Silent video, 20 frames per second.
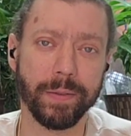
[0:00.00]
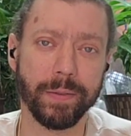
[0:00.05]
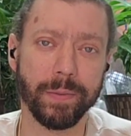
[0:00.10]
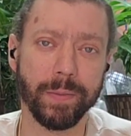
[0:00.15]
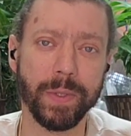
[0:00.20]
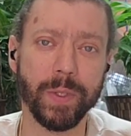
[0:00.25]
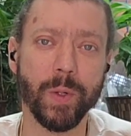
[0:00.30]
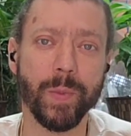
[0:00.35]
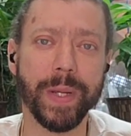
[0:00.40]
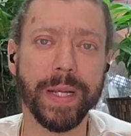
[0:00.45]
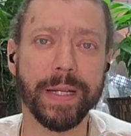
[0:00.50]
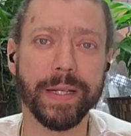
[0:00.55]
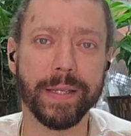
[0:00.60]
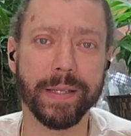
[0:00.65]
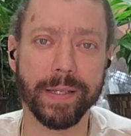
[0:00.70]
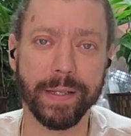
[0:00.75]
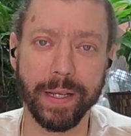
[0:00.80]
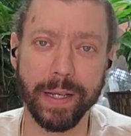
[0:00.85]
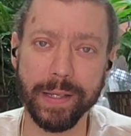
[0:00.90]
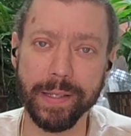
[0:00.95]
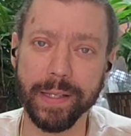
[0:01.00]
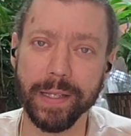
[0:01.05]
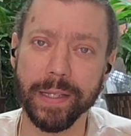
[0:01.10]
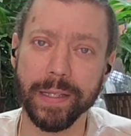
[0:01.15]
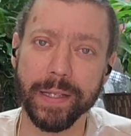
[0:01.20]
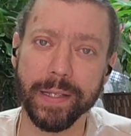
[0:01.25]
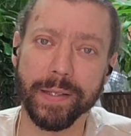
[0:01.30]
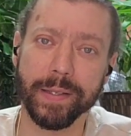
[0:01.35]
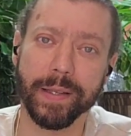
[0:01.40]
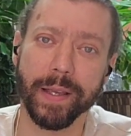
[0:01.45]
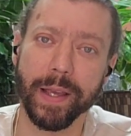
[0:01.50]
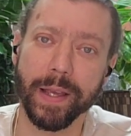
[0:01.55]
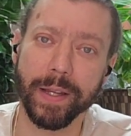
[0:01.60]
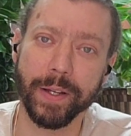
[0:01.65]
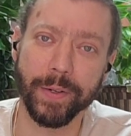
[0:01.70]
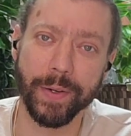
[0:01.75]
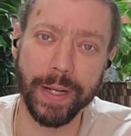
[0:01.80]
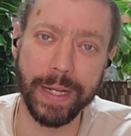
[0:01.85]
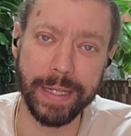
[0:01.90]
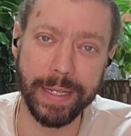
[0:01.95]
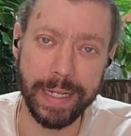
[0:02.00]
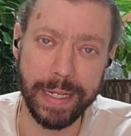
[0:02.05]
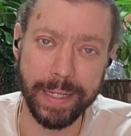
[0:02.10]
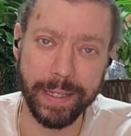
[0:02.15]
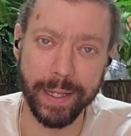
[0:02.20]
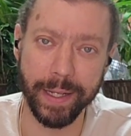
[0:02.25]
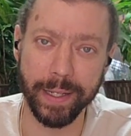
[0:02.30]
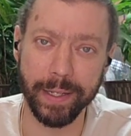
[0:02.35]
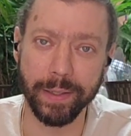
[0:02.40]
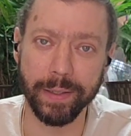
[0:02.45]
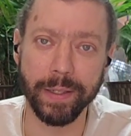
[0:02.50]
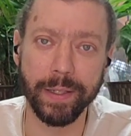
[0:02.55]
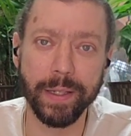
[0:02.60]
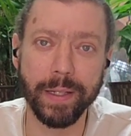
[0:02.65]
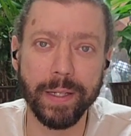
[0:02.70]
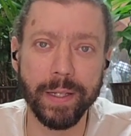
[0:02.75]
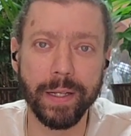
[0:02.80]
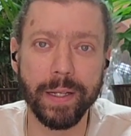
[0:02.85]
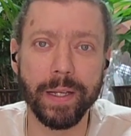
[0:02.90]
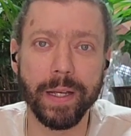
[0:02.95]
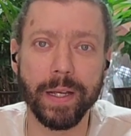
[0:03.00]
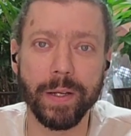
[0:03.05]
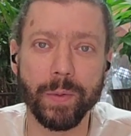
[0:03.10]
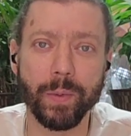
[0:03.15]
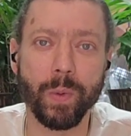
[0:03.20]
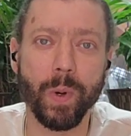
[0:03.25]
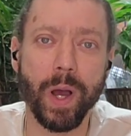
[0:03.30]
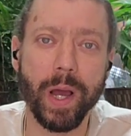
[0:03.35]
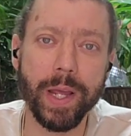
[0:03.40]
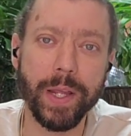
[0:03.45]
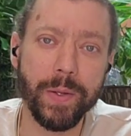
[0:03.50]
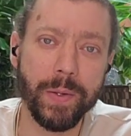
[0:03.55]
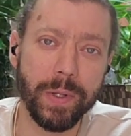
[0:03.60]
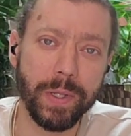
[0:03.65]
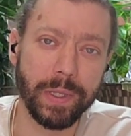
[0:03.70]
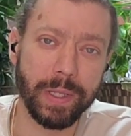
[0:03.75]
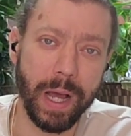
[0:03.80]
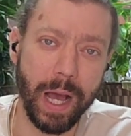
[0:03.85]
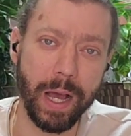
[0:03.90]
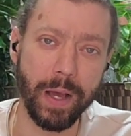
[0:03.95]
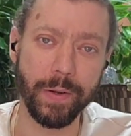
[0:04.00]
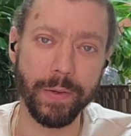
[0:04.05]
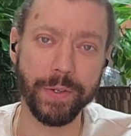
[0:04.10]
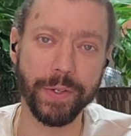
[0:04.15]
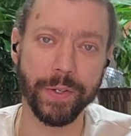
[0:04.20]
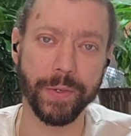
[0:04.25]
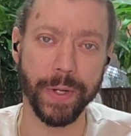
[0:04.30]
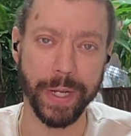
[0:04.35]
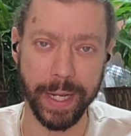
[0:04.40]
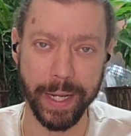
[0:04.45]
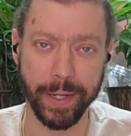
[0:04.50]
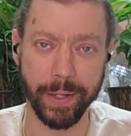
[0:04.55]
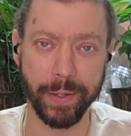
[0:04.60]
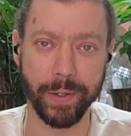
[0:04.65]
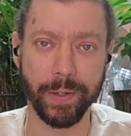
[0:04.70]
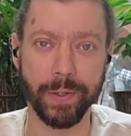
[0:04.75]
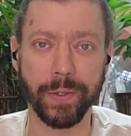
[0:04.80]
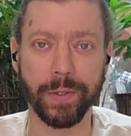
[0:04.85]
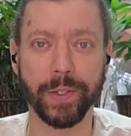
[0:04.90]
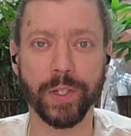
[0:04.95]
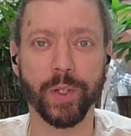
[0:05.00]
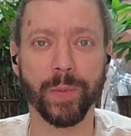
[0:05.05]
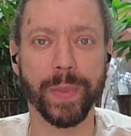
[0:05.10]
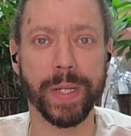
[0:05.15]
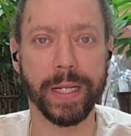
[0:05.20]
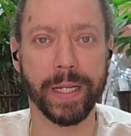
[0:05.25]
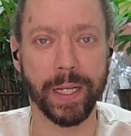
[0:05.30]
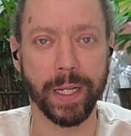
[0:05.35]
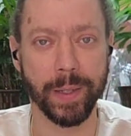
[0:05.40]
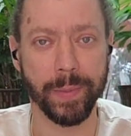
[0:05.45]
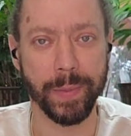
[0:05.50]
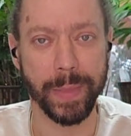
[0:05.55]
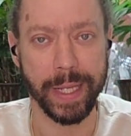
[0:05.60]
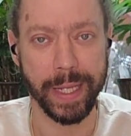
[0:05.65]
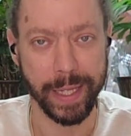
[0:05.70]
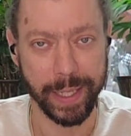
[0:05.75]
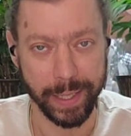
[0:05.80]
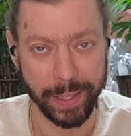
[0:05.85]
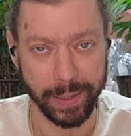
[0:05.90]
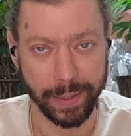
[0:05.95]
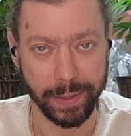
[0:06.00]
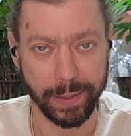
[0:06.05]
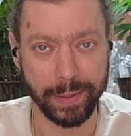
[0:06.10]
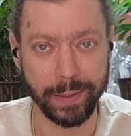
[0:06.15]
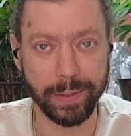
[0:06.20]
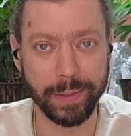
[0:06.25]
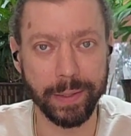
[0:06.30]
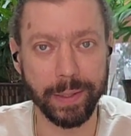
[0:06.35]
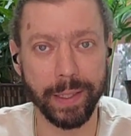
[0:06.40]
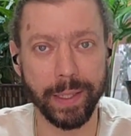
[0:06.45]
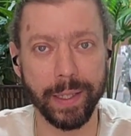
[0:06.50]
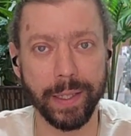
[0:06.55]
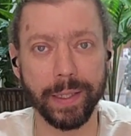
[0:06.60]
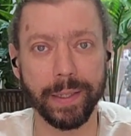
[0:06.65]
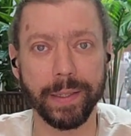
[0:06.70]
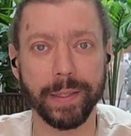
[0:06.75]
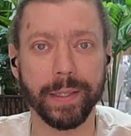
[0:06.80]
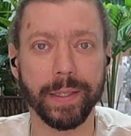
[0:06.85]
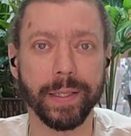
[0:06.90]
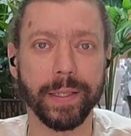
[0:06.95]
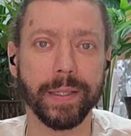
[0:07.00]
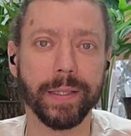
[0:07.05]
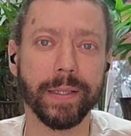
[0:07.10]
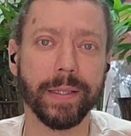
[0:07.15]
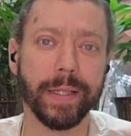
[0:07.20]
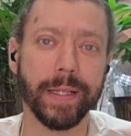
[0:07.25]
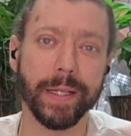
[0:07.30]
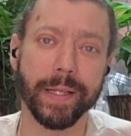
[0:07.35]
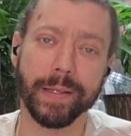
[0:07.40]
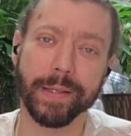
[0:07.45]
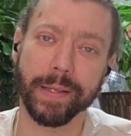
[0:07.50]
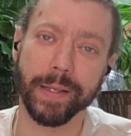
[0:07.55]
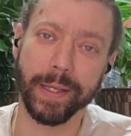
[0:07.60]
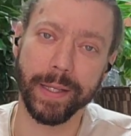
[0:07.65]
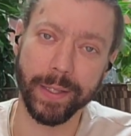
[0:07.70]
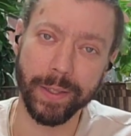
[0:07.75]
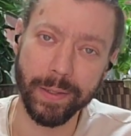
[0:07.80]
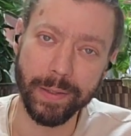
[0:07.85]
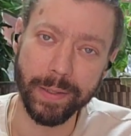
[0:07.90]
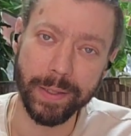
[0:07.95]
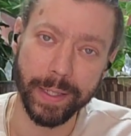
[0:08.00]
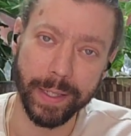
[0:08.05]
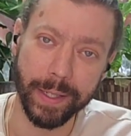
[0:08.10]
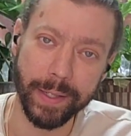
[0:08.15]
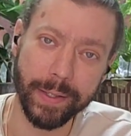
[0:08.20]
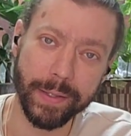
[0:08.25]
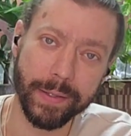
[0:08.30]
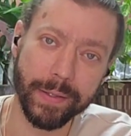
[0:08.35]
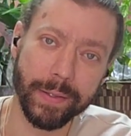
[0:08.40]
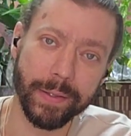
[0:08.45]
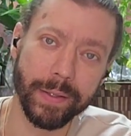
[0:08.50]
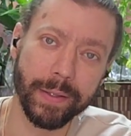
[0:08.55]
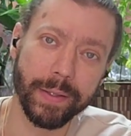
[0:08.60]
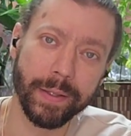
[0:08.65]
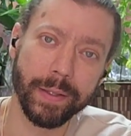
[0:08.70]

We will be discussing this in great detail and why you allowed your ego to become ill, and in its illness